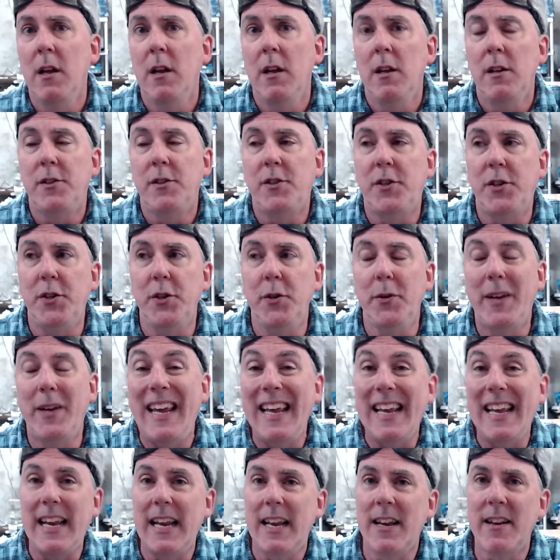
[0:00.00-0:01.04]
to
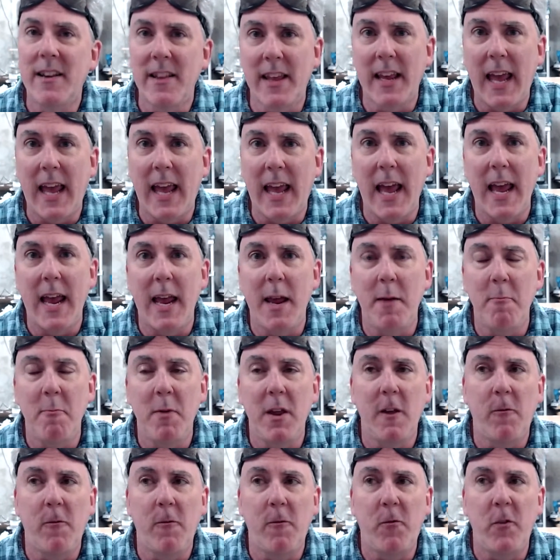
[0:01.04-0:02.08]
get into the game
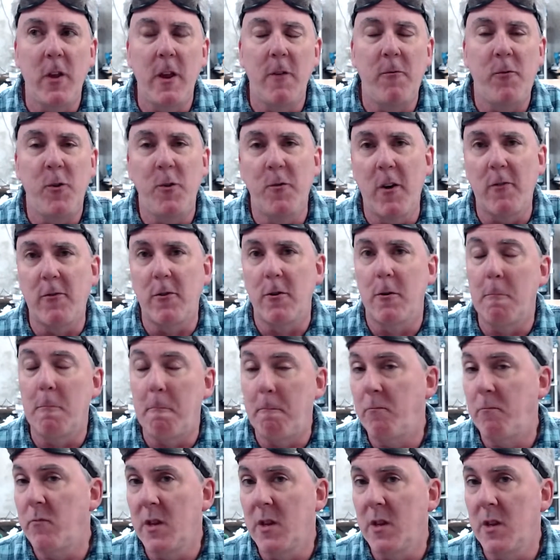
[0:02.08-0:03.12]
if you've ever
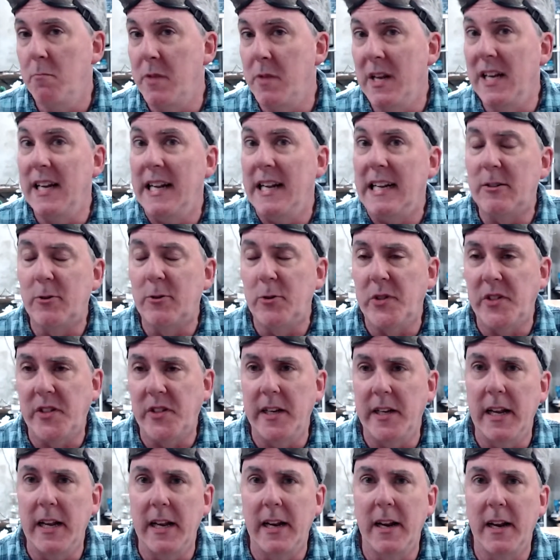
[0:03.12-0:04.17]
been
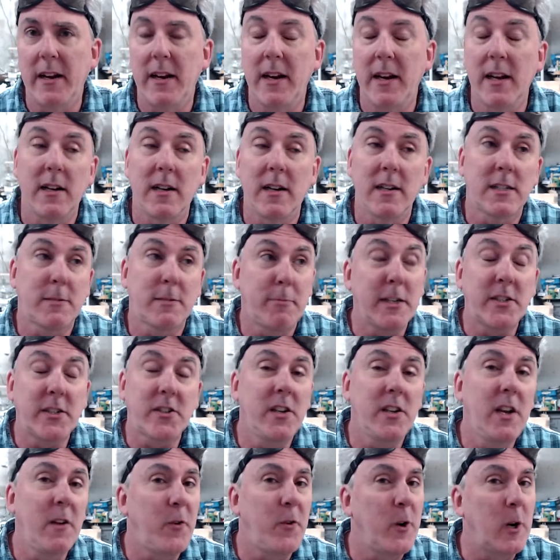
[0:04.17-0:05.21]
interested in it, especially
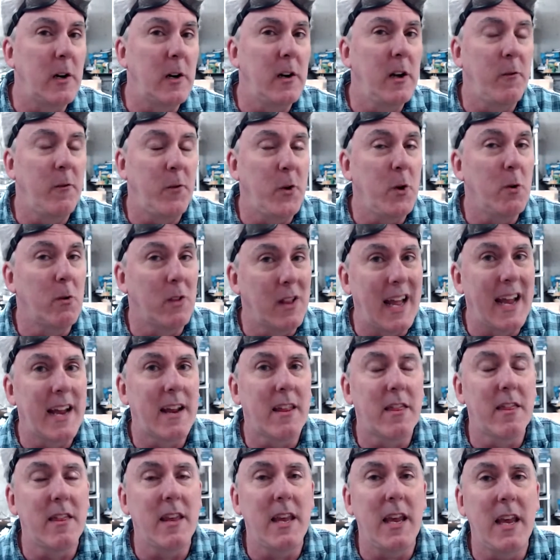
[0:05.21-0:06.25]
if you like
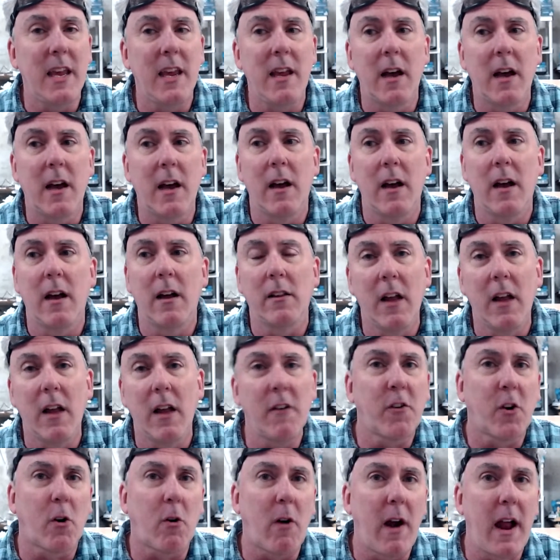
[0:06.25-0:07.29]
the
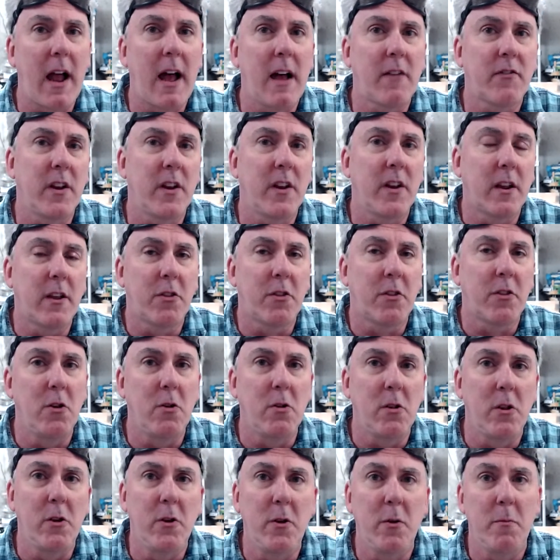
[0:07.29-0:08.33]
Lovecraft and
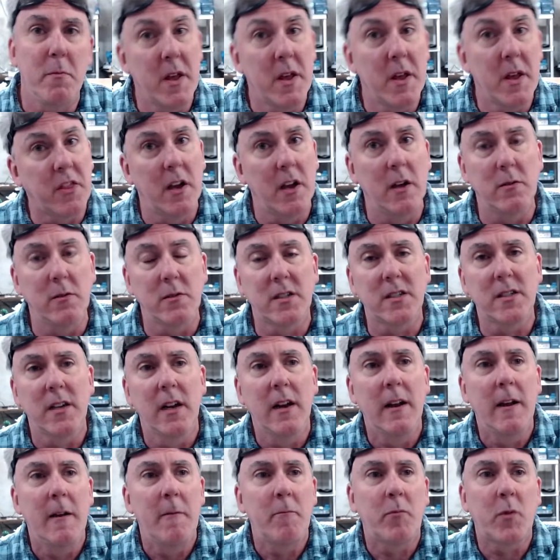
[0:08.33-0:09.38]
Cthulhu mythos
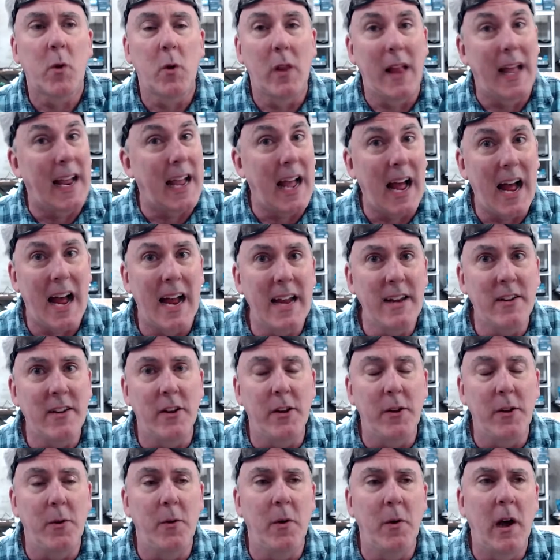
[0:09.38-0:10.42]
like I
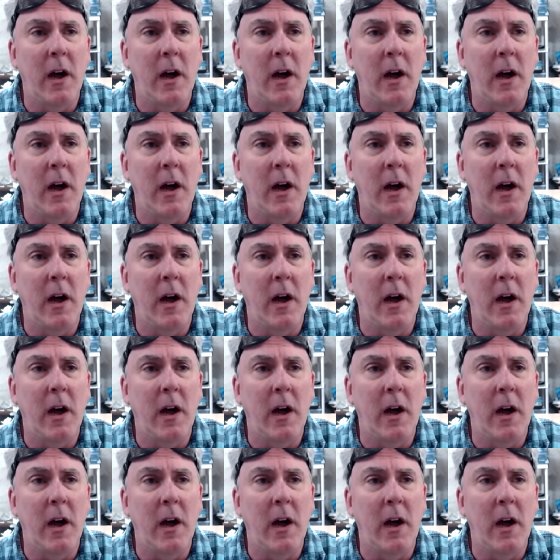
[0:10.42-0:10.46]
do.